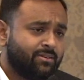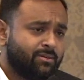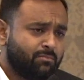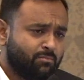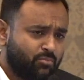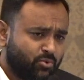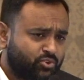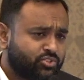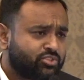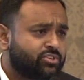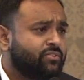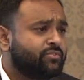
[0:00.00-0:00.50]

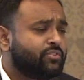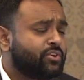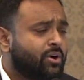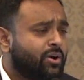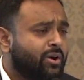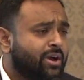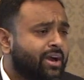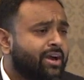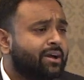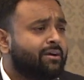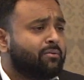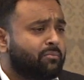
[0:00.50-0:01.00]
Most of
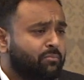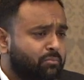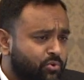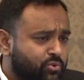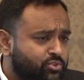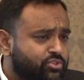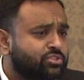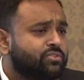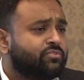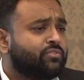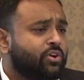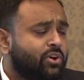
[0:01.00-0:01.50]

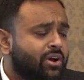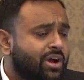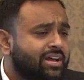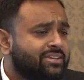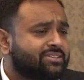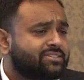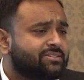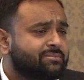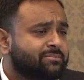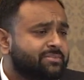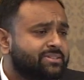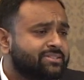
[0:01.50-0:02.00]
your
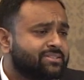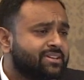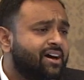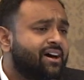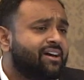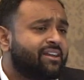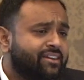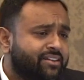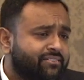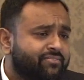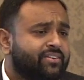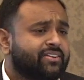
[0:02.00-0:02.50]
customers
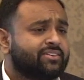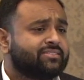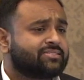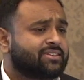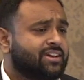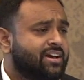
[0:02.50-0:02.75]
are reference